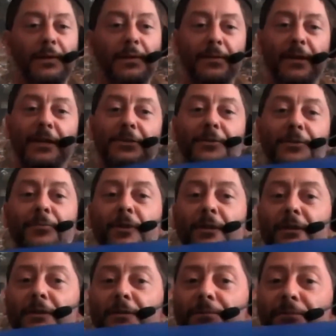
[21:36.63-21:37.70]
is,
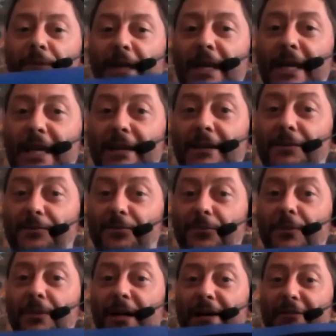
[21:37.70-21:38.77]
here
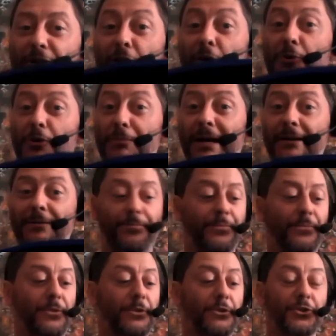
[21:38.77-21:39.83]
I have a yoga mat
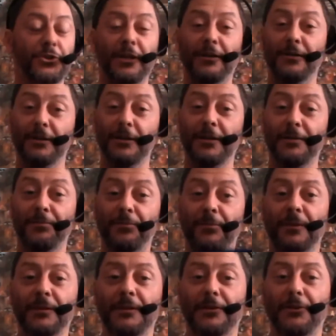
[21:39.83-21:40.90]
that's
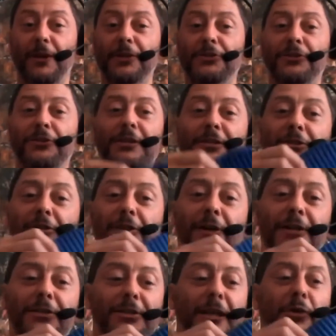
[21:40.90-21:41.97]
nice, and this is a
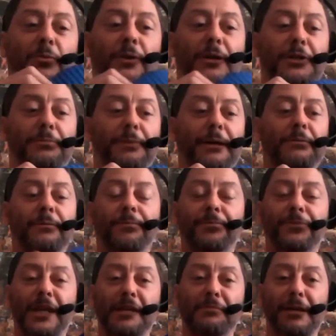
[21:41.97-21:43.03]
nice thick one. It's about
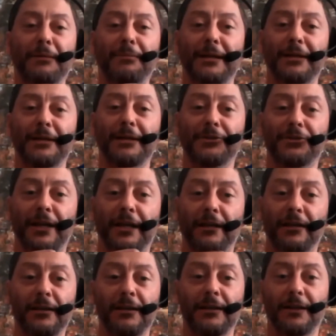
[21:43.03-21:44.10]
10 millimeters thick.
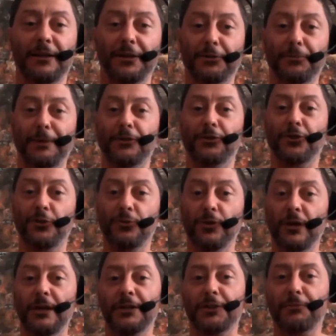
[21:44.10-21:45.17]
And it's a bit
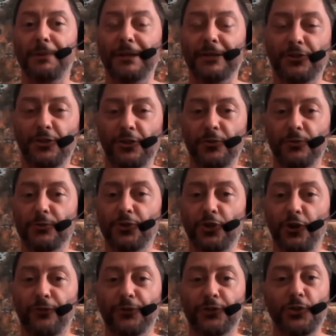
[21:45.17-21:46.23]
too
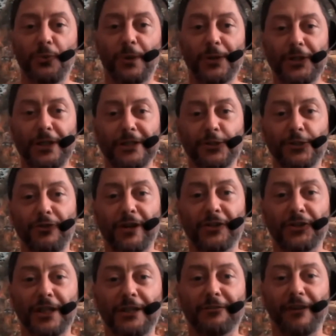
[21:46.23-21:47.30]
soft, squishy, and
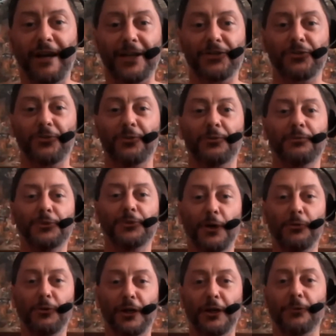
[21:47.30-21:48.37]
stretchy for actual
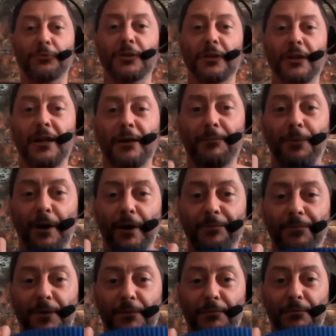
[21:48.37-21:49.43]
yoga use, but
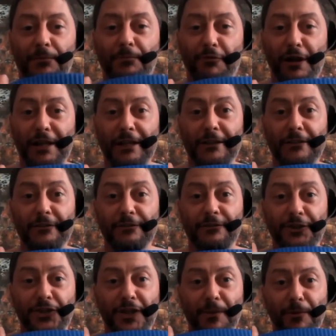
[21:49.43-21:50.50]
brilliant
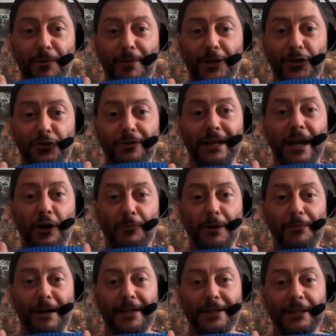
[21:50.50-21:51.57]
for supplementary helmet
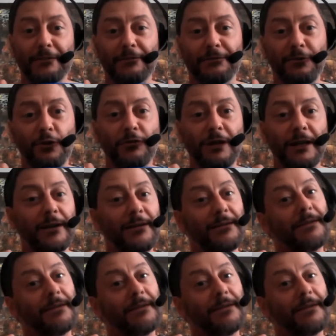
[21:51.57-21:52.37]
padding for